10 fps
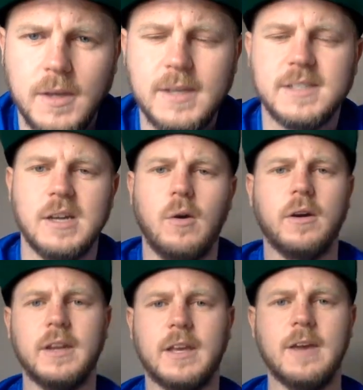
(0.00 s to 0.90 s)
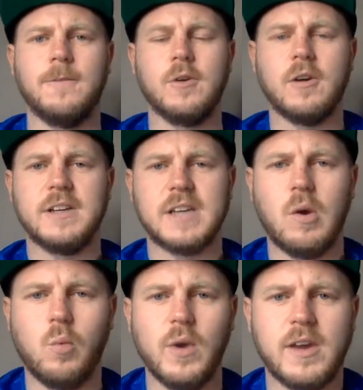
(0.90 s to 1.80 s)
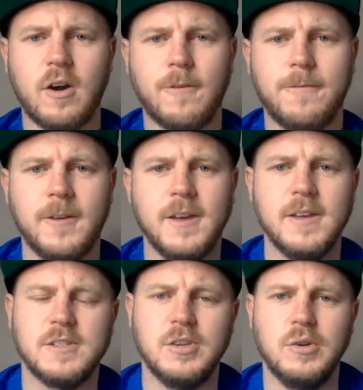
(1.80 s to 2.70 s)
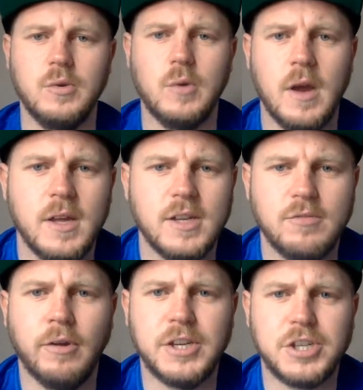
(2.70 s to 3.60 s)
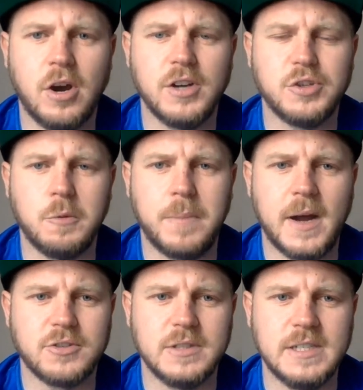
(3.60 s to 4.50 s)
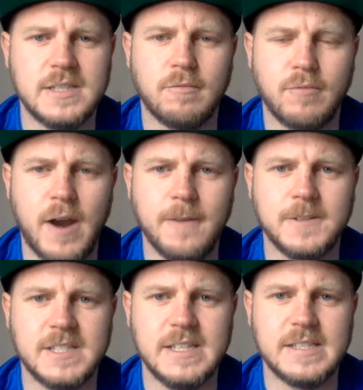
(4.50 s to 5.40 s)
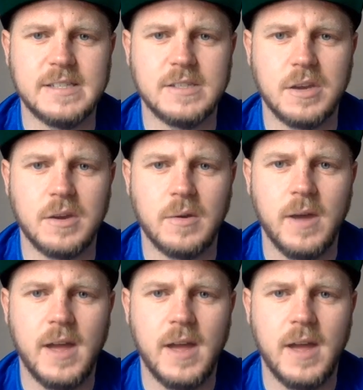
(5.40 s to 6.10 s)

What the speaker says: So I'm going to give you guys a week off to recharge your batteries, ready for Season 2.